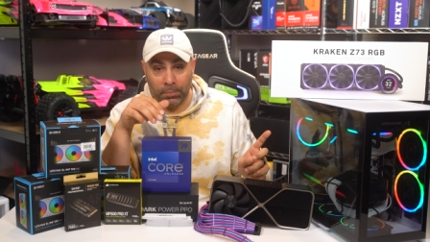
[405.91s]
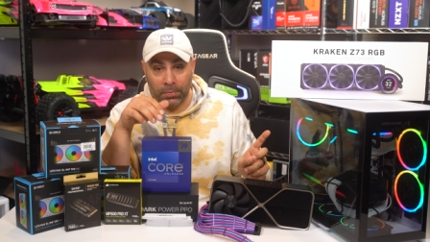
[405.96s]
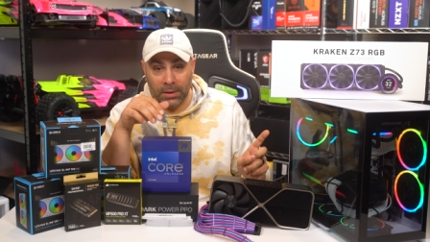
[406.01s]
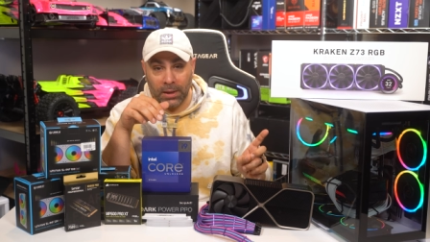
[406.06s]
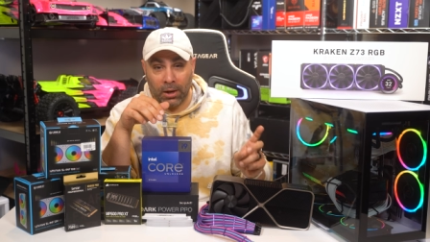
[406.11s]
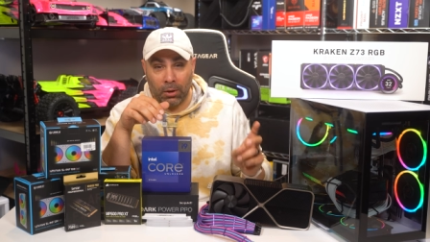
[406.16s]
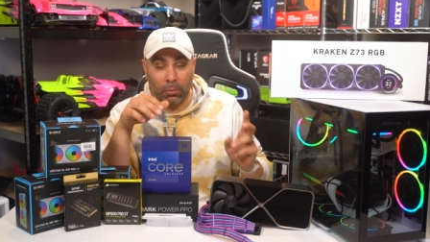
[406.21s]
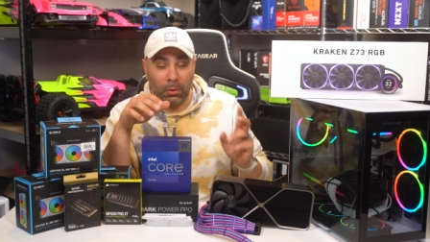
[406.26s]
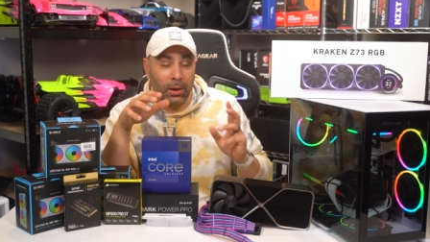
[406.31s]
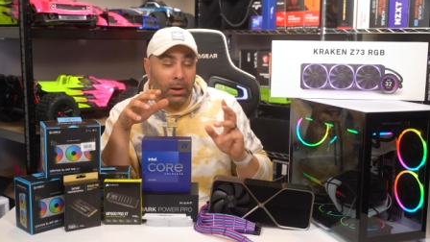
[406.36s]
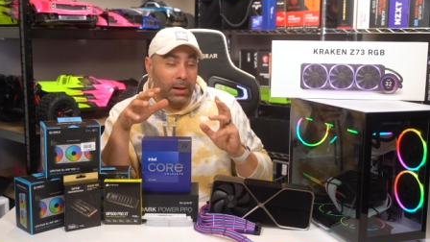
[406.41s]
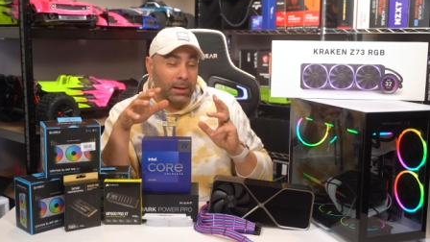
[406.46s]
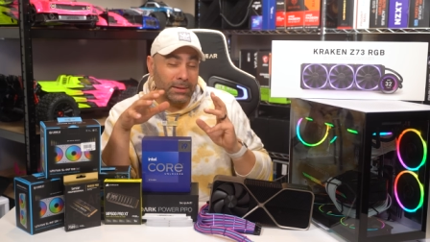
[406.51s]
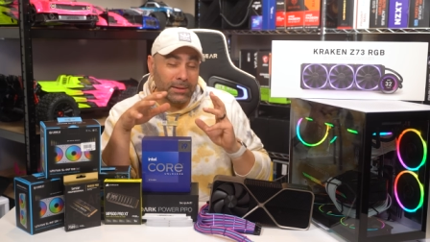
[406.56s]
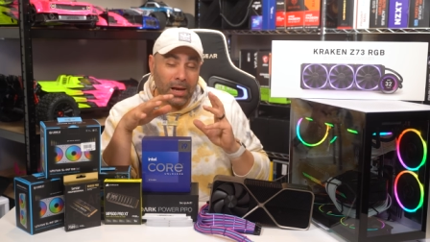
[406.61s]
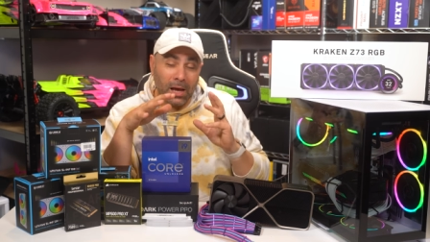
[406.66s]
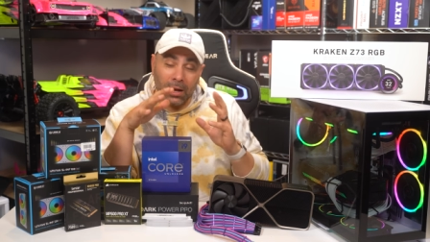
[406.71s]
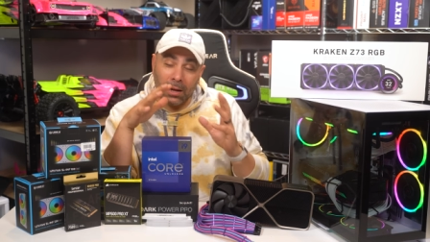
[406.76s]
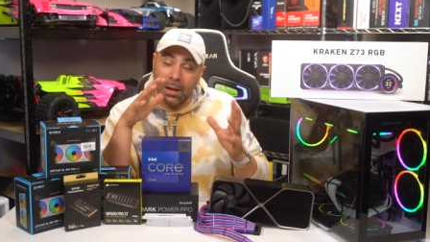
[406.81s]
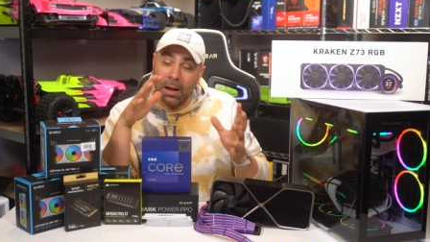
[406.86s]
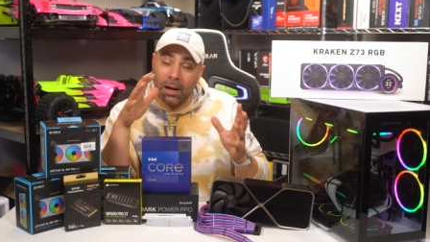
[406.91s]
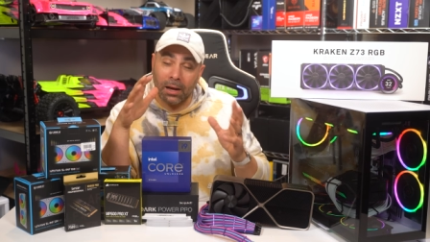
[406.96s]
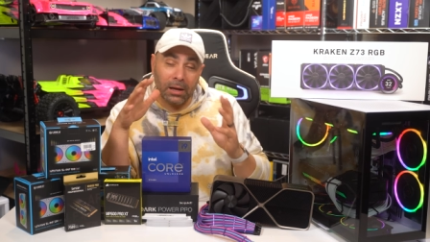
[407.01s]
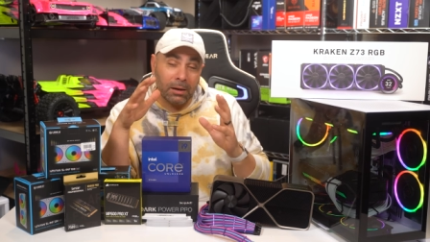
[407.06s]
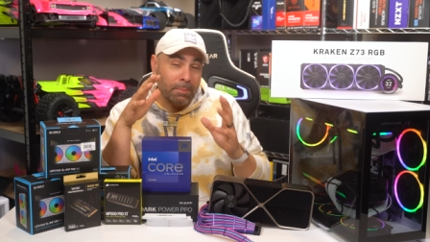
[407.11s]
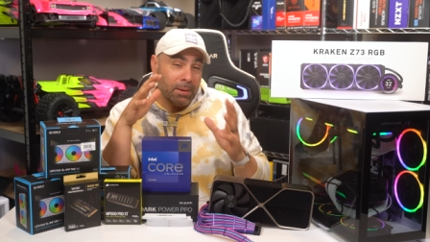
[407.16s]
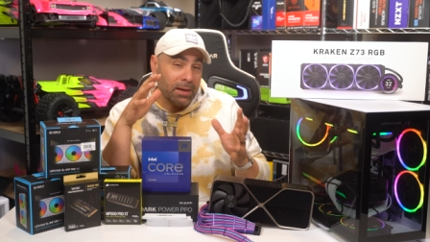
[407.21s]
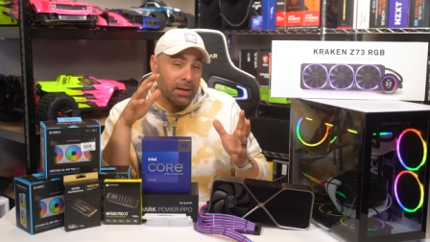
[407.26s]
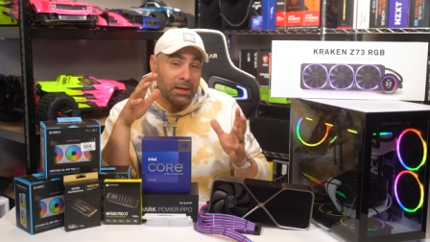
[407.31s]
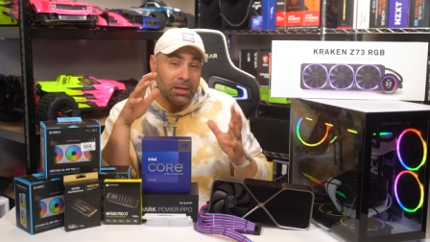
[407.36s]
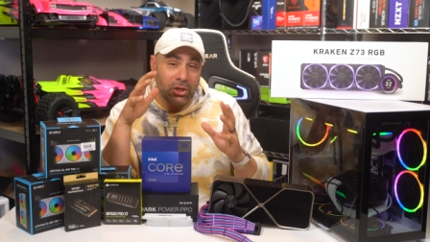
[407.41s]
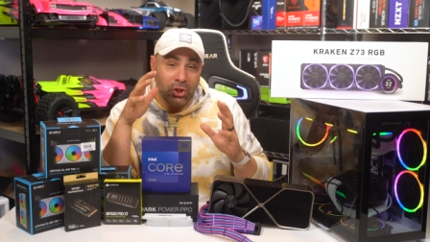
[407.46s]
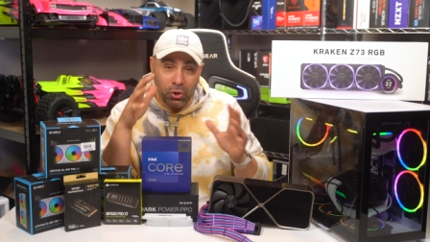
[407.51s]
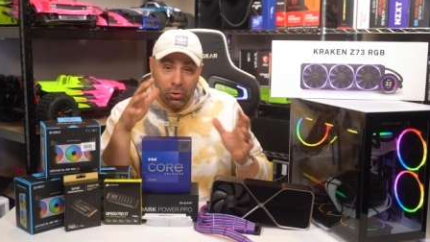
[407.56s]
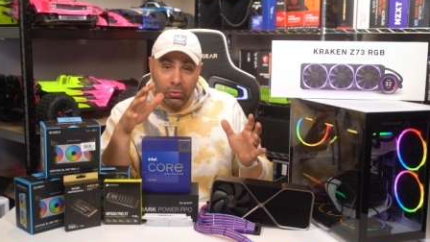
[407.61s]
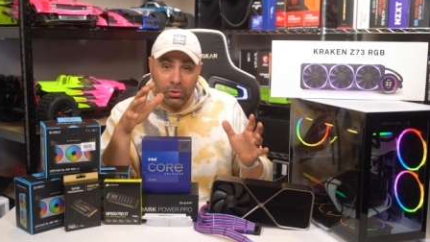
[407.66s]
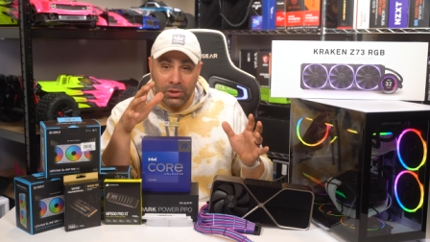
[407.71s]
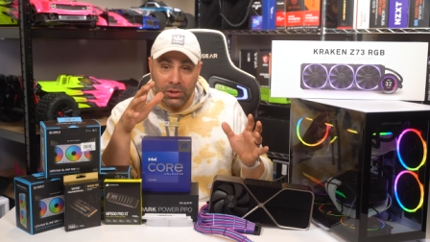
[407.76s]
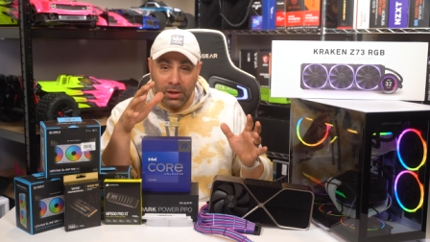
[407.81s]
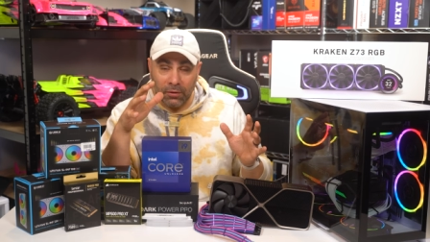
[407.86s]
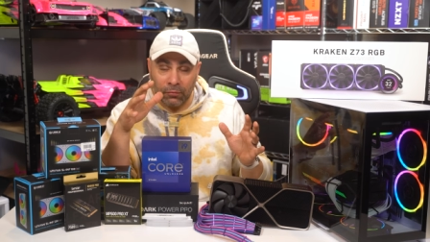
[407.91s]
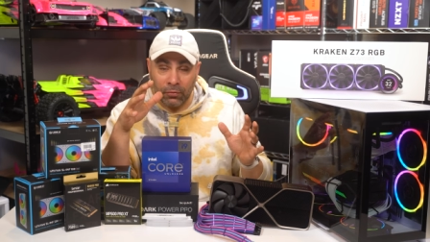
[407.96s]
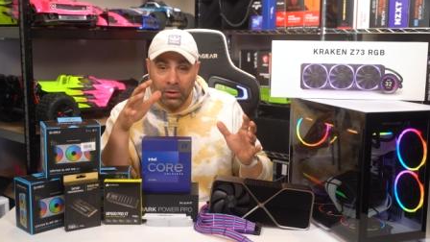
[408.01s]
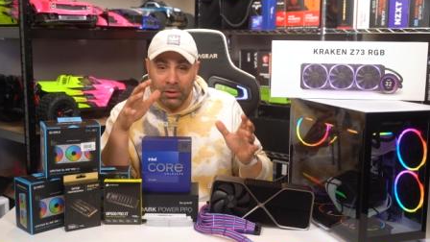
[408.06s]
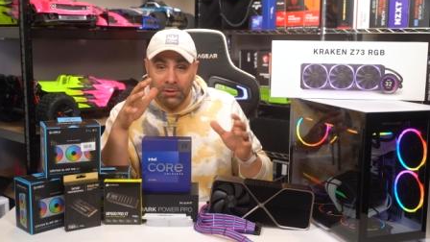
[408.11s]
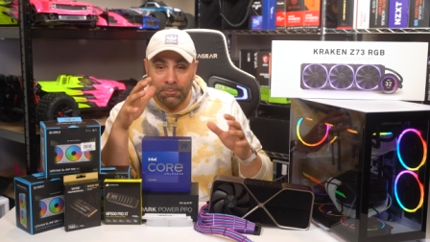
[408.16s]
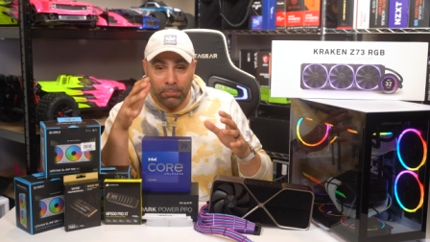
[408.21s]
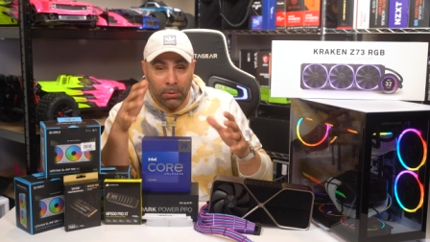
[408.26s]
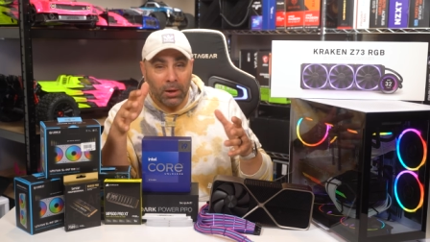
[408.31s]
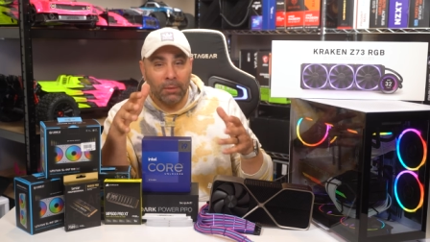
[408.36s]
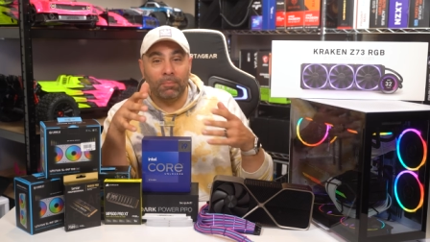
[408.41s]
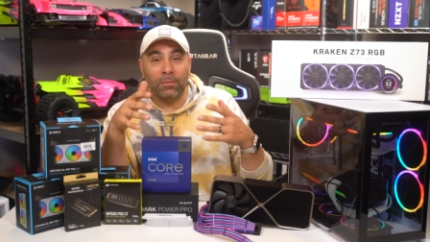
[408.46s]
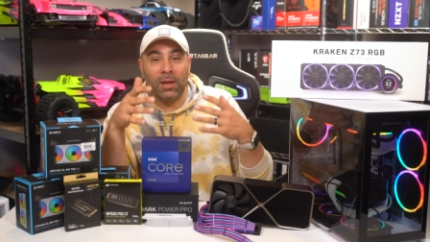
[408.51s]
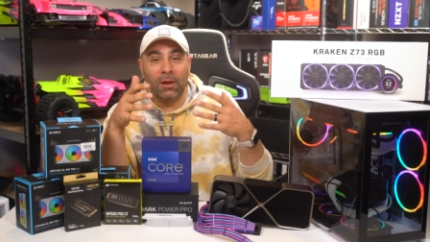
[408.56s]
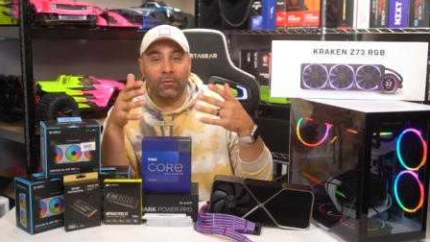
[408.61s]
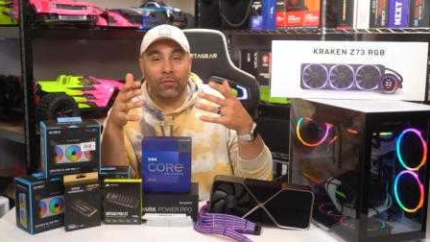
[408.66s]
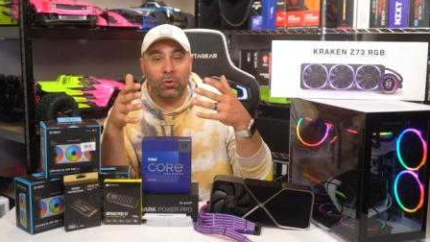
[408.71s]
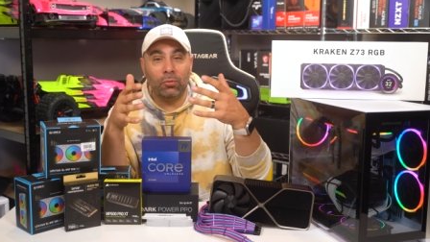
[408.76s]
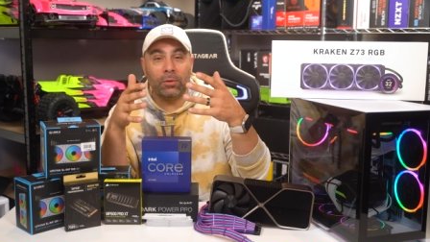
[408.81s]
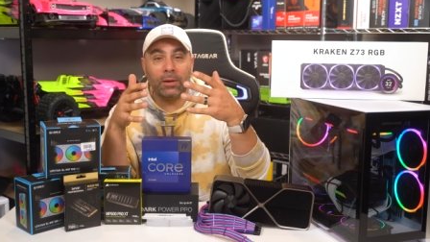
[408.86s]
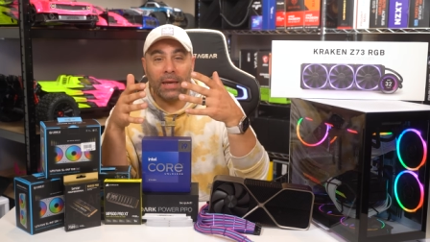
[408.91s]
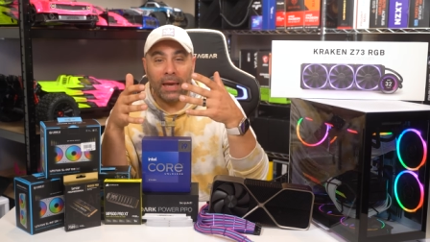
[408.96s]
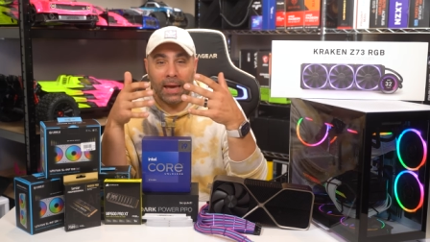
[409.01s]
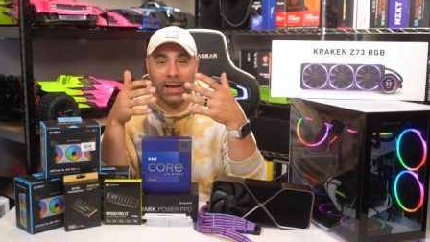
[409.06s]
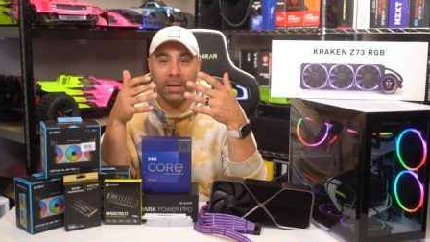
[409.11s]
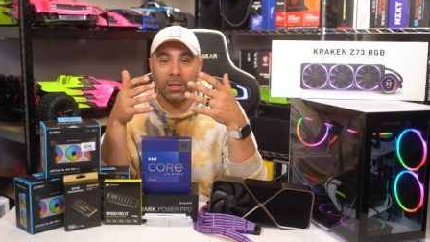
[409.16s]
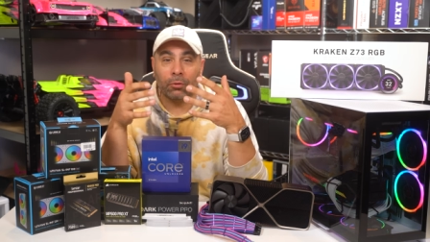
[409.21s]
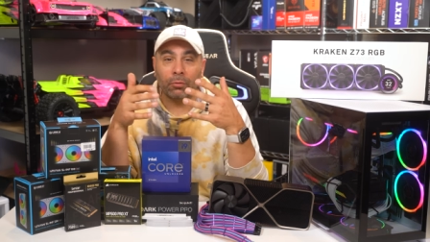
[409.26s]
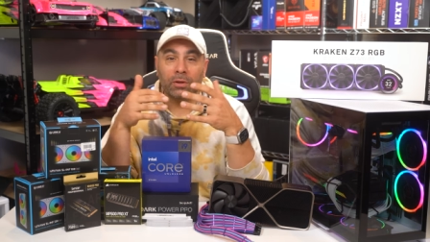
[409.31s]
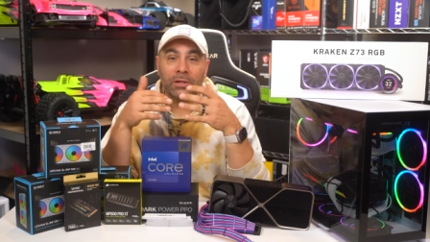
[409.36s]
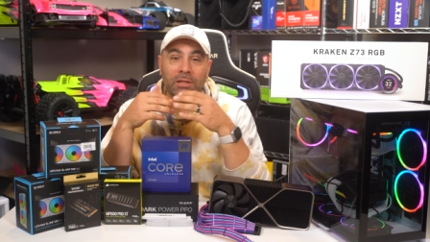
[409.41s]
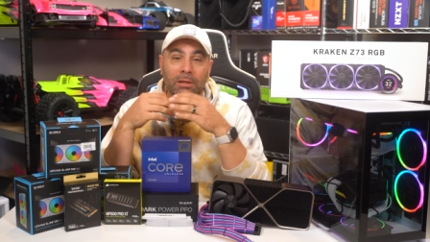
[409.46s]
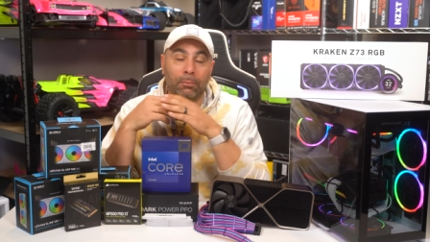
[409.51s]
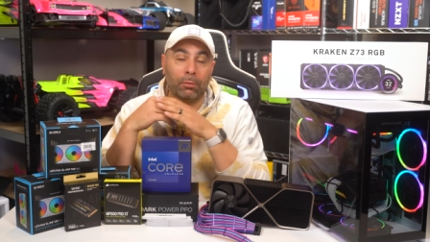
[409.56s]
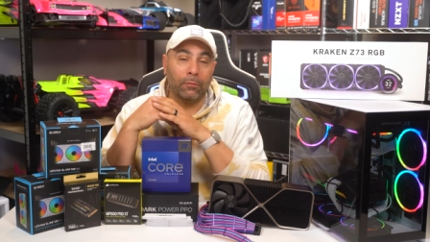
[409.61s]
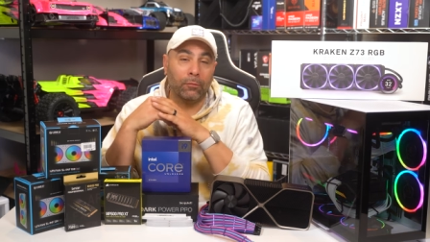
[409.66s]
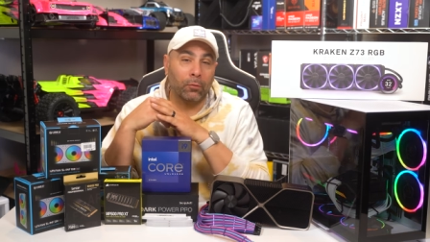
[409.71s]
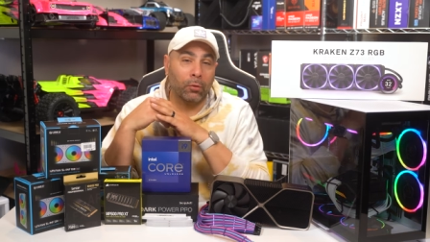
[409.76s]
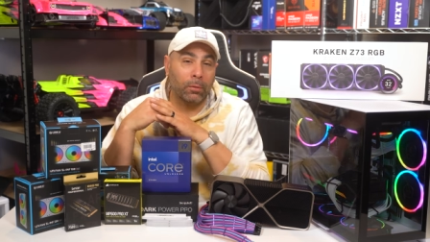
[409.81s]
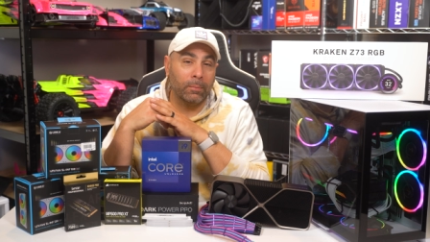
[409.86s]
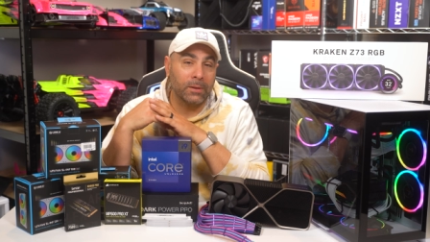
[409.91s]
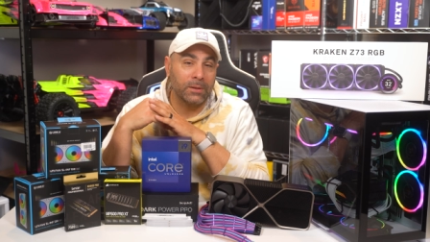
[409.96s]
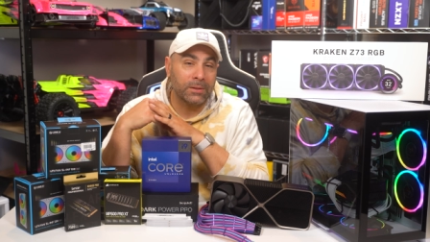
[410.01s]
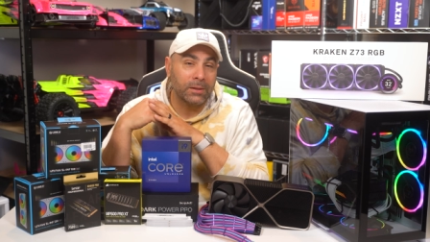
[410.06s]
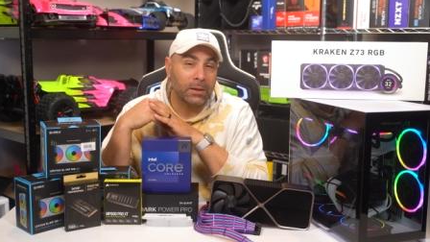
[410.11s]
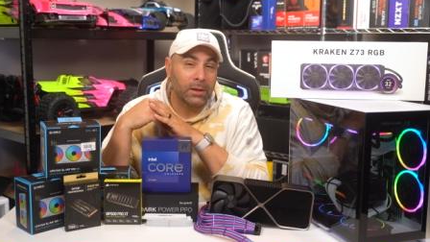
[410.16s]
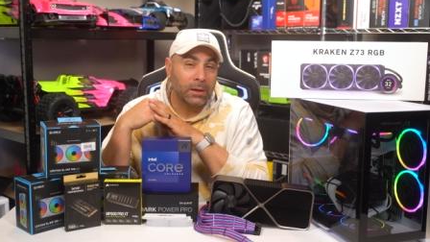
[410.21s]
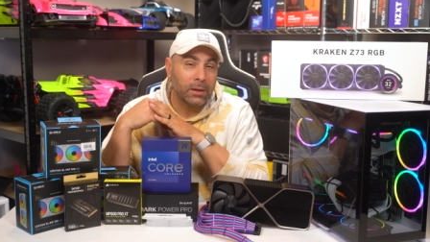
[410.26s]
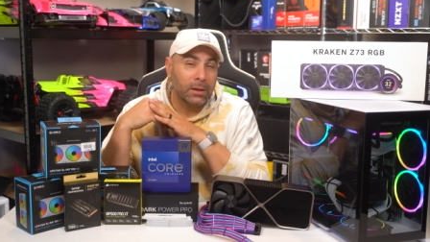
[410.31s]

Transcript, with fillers: Now, it's got, not going to make a huge difference, but if you can increase the performance,